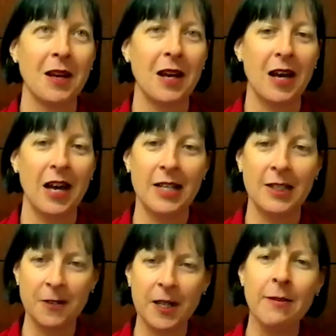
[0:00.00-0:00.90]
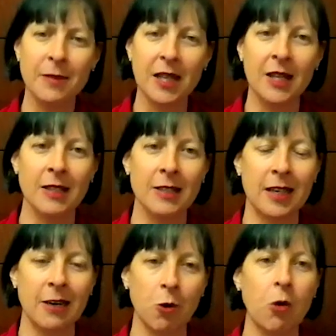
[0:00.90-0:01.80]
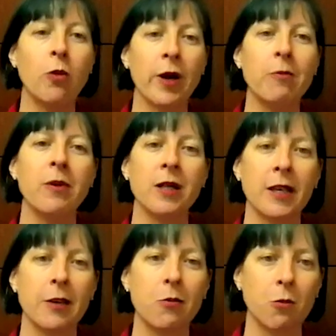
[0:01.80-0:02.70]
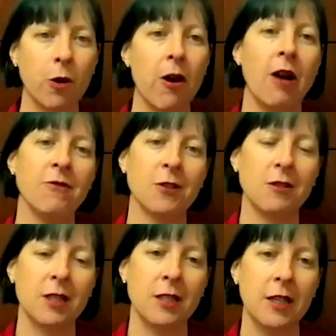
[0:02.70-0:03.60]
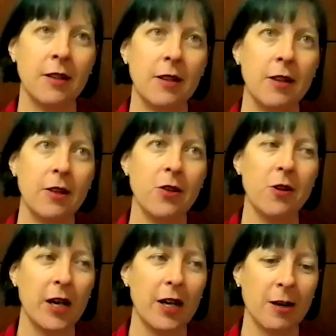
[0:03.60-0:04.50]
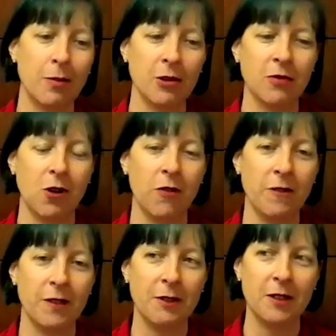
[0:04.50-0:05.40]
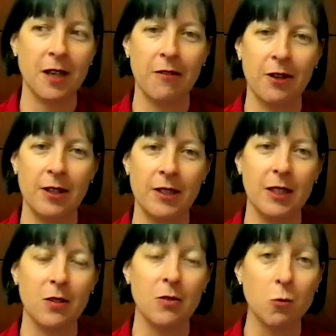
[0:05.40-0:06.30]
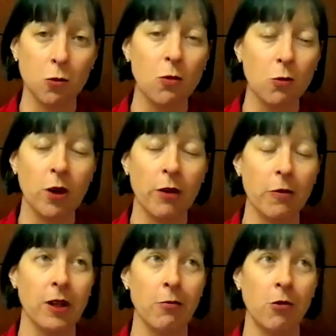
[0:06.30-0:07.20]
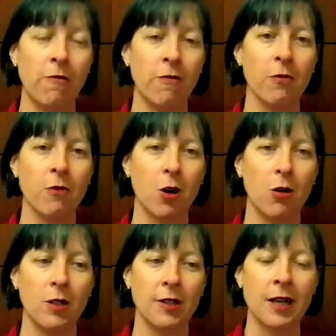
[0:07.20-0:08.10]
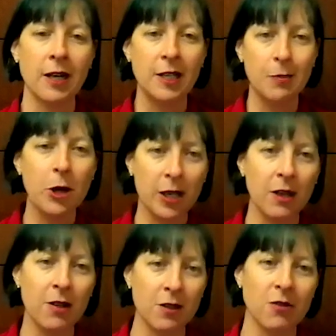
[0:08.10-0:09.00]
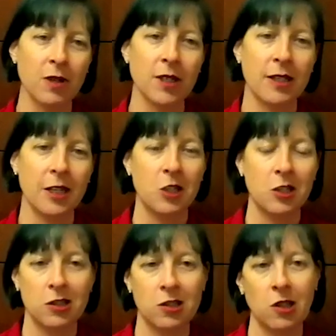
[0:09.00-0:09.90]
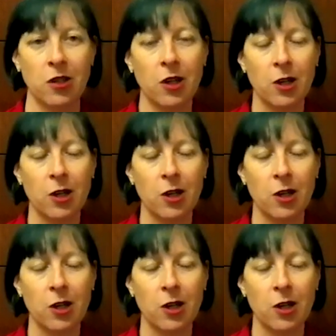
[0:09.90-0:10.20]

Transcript: for him to understand what we really were after. And I had a couple of coffees with David and said, well, what I really want for the role is to break it into 3 sections. So